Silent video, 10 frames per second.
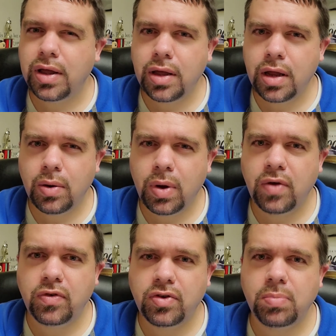in a way
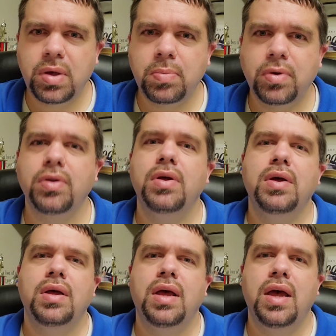for some people,
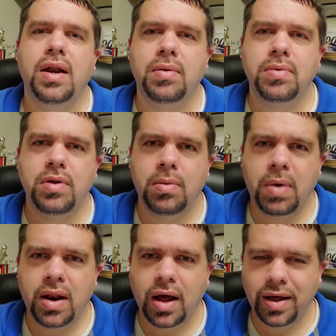and you
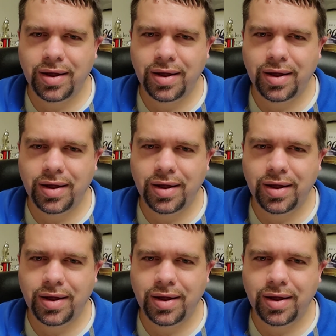may not